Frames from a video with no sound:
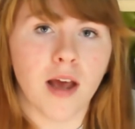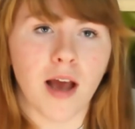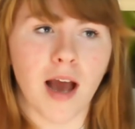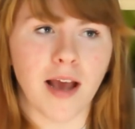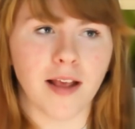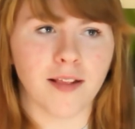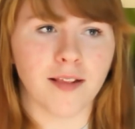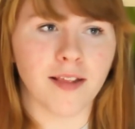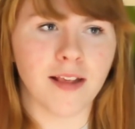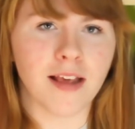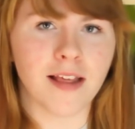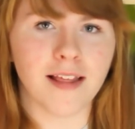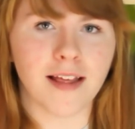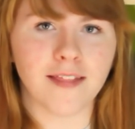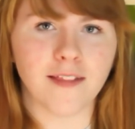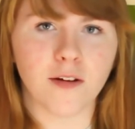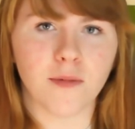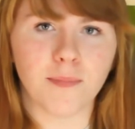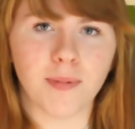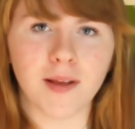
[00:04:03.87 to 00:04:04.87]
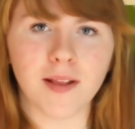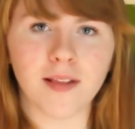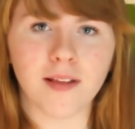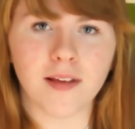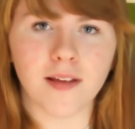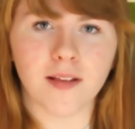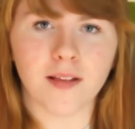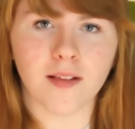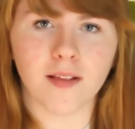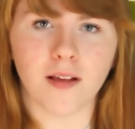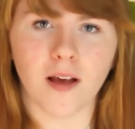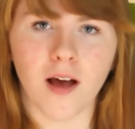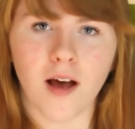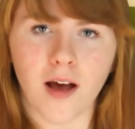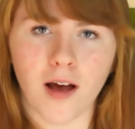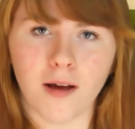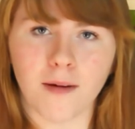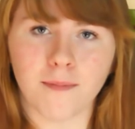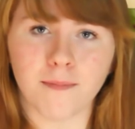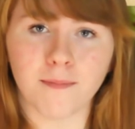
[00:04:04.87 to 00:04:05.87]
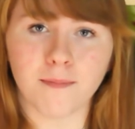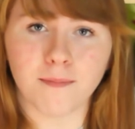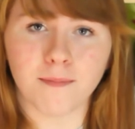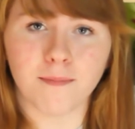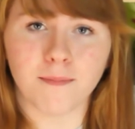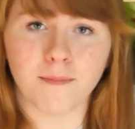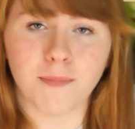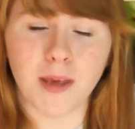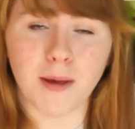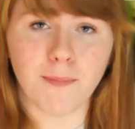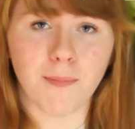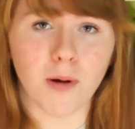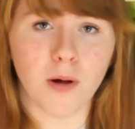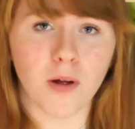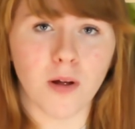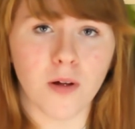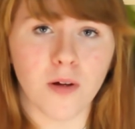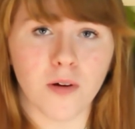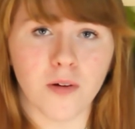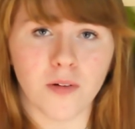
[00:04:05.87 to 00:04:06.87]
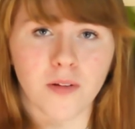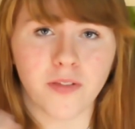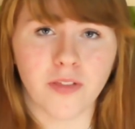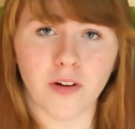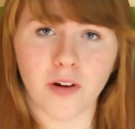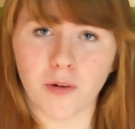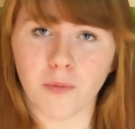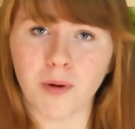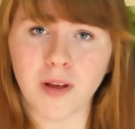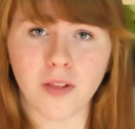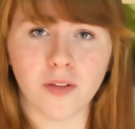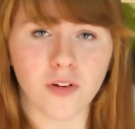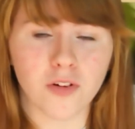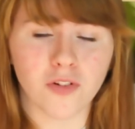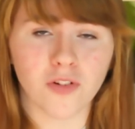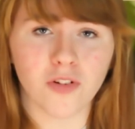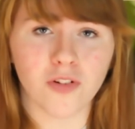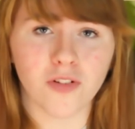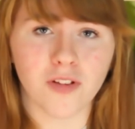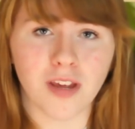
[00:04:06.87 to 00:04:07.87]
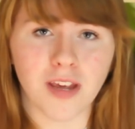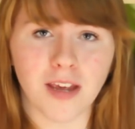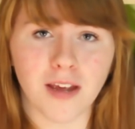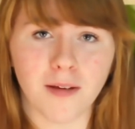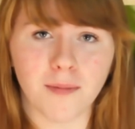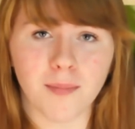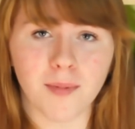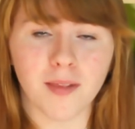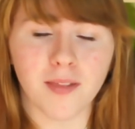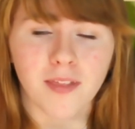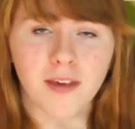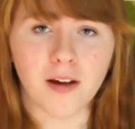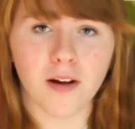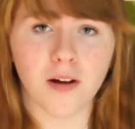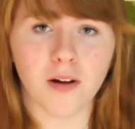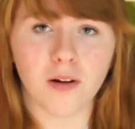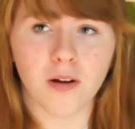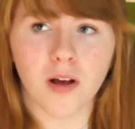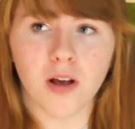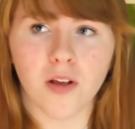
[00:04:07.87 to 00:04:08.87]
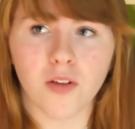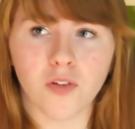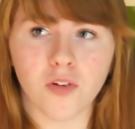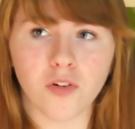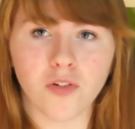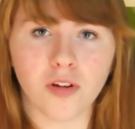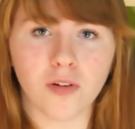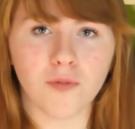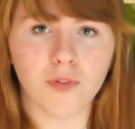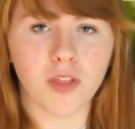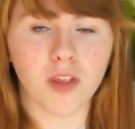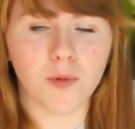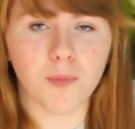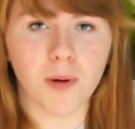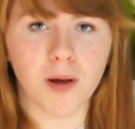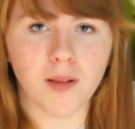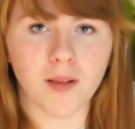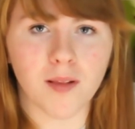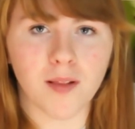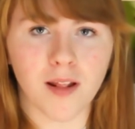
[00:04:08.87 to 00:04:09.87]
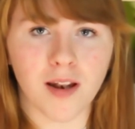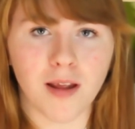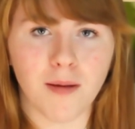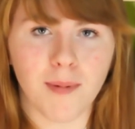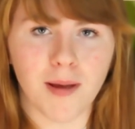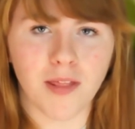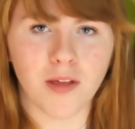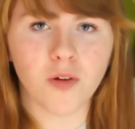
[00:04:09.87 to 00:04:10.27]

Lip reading: I see that their business people, their researcher teams, they're searching for these prices on eBay.